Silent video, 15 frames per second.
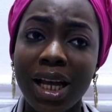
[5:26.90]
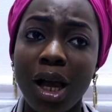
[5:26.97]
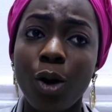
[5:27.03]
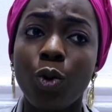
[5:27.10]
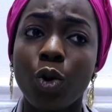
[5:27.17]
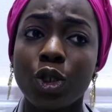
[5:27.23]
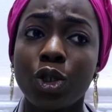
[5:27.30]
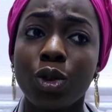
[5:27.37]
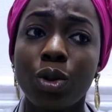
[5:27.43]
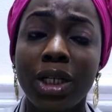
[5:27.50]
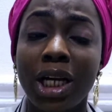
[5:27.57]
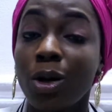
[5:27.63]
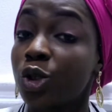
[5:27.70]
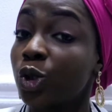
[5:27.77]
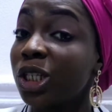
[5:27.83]
I was lonely.
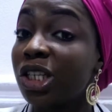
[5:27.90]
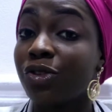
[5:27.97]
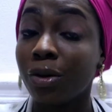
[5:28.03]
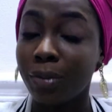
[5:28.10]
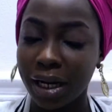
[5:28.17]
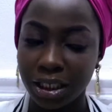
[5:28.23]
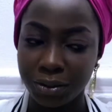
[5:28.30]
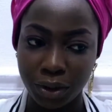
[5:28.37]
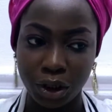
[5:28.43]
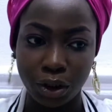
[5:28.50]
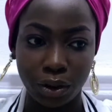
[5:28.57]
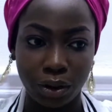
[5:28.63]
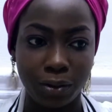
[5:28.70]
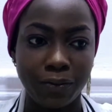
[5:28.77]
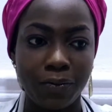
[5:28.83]
I was waiting for my
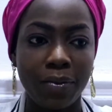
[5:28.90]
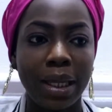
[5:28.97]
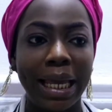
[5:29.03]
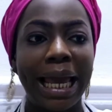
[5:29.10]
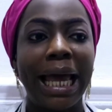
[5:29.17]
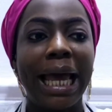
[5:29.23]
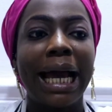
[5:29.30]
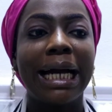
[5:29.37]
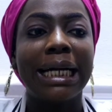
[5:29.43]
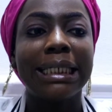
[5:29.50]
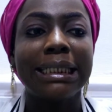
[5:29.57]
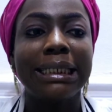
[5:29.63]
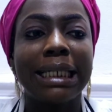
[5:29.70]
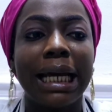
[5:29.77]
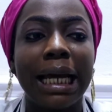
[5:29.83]
admission.
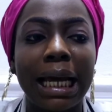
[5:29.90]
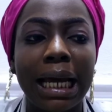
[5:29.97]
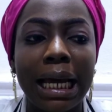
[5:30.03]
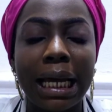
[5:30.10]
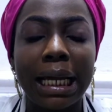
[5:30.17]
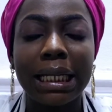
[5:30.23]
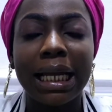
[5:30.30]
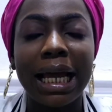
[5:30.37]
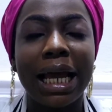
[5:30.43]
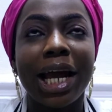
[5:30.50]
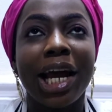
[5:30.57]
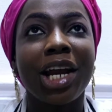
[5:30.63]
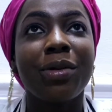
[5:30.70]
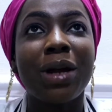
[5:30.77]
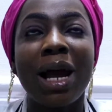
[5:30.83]
Then
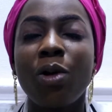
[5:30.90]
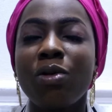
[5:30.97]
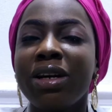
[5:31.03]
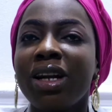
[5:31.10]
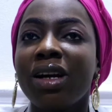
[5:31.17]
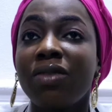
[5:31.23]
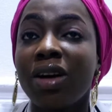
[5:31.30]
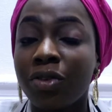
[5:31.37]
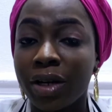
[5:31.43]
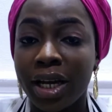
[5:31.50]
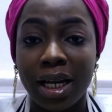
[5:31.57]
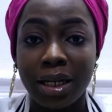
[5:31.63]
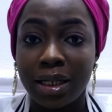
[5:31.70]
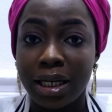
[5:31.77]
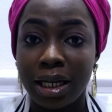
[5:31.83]
I will never
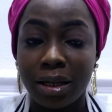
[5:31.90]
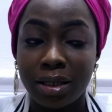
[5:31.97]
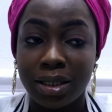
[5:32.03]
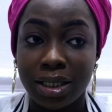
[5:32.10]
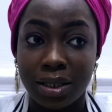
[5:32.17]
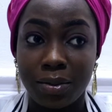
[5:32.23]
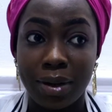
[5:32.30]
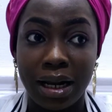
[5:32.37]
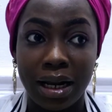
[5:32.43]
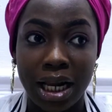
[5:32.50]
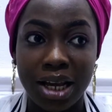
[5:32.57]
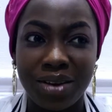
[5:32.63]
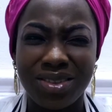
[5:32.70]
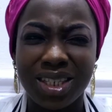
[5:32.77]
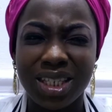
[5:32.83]
forget the date in my
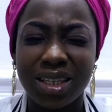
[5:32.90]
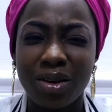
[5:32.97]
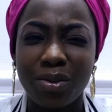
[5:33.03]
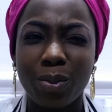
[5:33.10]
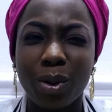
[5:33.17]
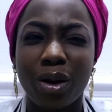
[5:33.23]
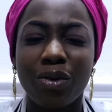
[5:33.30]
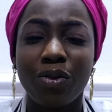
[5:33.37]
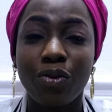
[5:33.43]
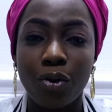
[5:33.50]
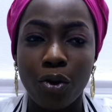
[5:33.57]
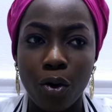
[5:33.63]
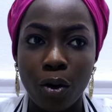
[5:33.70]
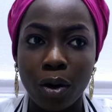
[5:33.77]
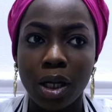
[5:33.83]
life, December
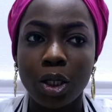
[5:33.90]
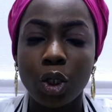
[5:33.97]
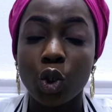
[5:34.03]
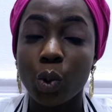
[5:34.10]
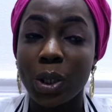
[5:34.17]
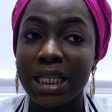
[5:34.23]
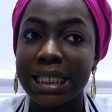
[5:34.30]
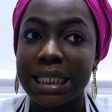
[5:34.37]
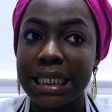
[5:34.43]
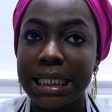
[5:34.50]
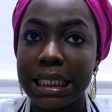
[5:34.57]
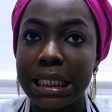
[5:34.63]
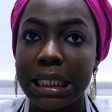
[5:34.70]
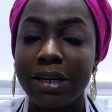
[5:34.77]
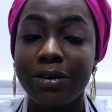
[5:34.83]
4,
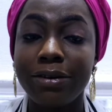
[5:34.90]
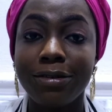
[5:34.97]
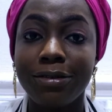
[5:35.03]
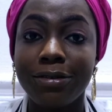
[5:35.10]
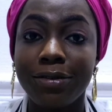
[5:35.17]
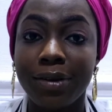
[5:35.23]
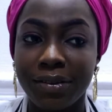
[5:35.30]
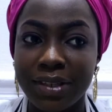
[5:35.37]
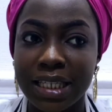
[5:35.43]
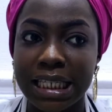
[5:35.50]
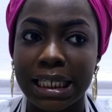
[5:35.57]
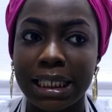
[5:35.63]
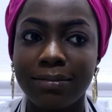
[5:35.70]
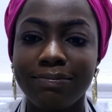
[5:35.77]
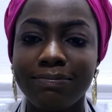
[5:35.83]

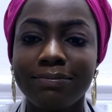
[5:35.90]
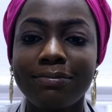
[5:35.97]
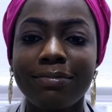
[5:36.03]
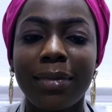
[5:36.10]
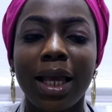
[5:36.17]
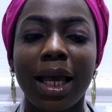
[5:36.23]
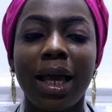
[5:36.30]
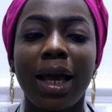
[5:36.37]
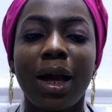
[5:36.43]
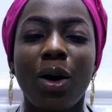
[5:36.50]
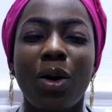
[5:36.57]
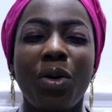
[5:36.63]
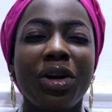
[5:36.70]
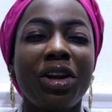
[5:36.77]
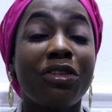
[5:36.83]
2015.
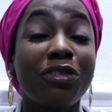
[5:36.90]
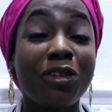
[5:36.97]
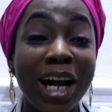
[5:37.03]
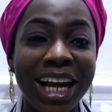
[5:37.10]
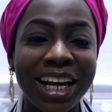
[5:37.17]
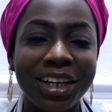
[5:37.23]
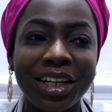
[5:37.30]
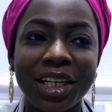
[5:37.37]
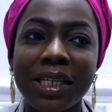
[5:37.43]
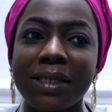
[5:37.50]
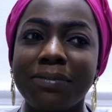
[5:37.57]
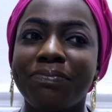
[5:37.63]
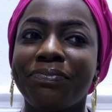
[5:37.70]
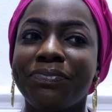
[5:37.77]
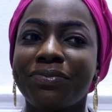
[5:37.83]
On the Friday,